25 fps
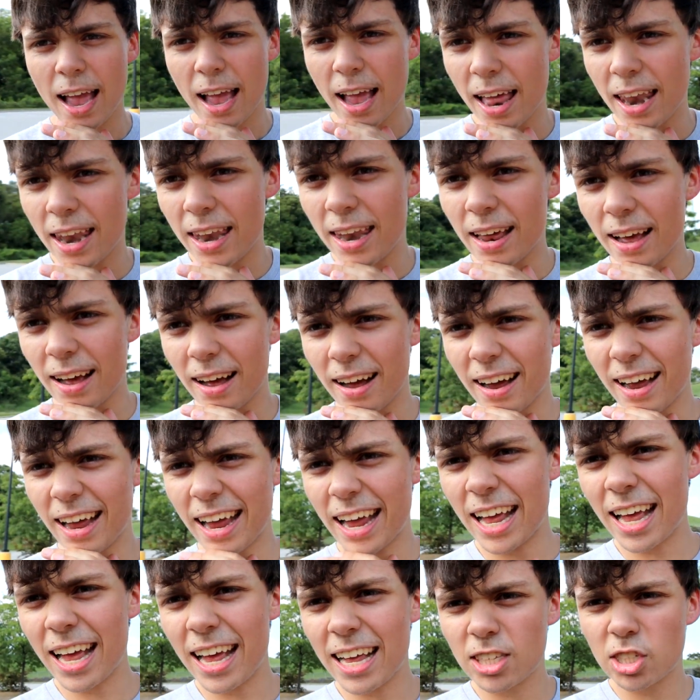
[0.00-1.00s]
and uh,
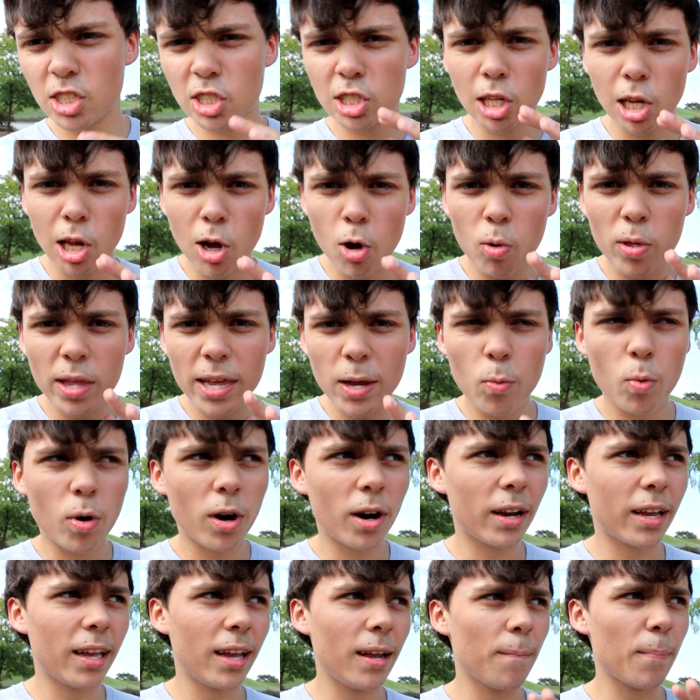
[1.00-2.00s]
it's slowly
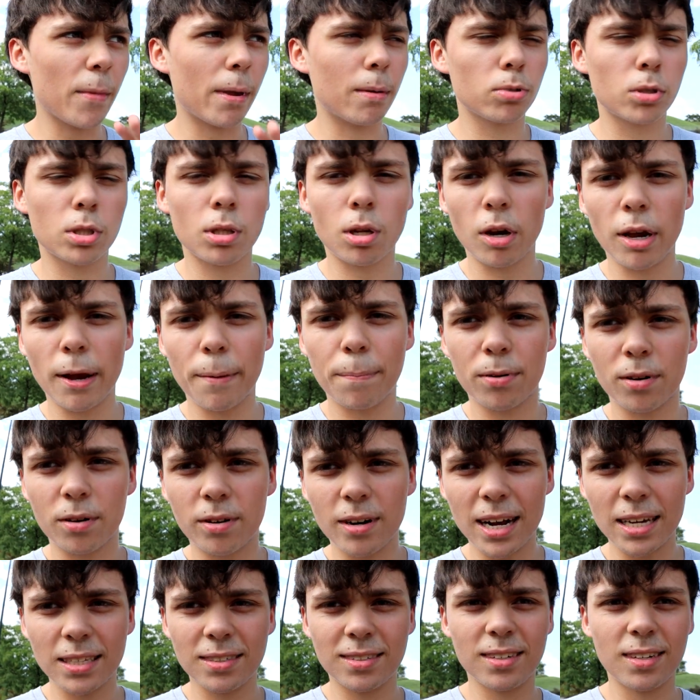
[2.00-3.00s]
working. I'm slowly
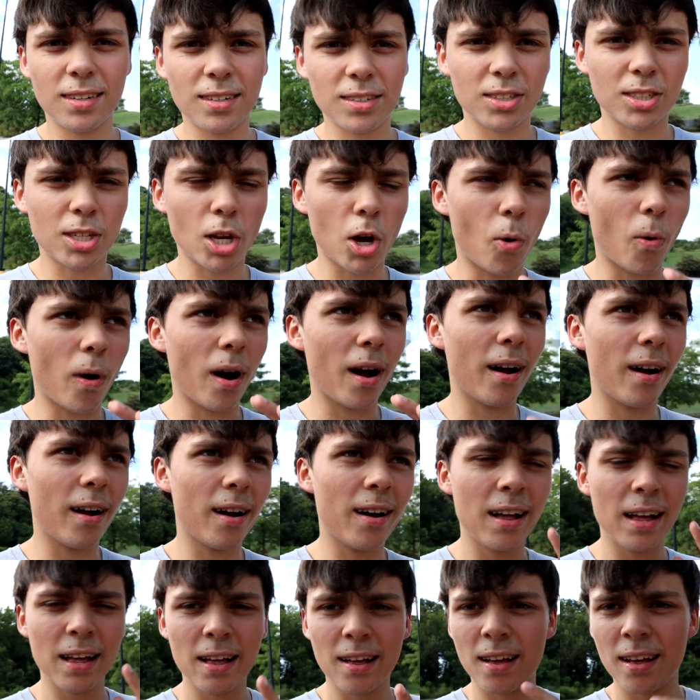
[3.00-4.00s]
progressing. So, uh,
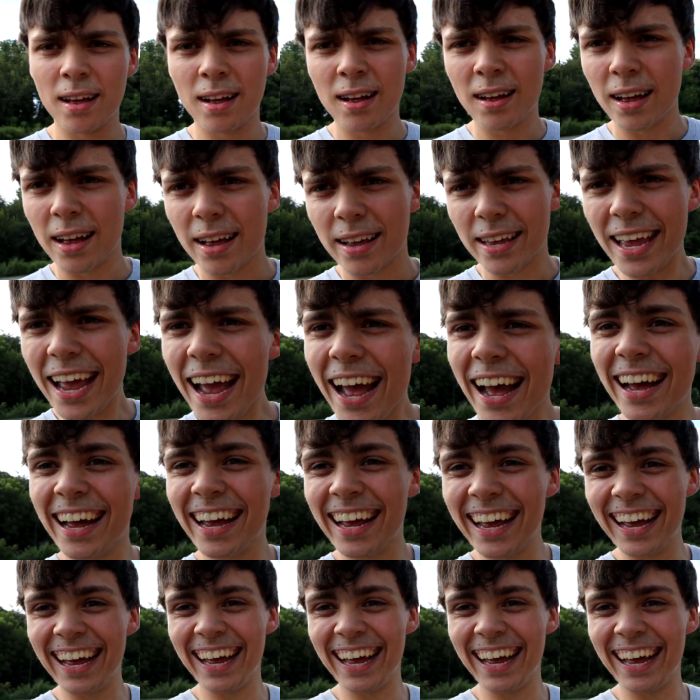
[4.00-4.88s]
yeah.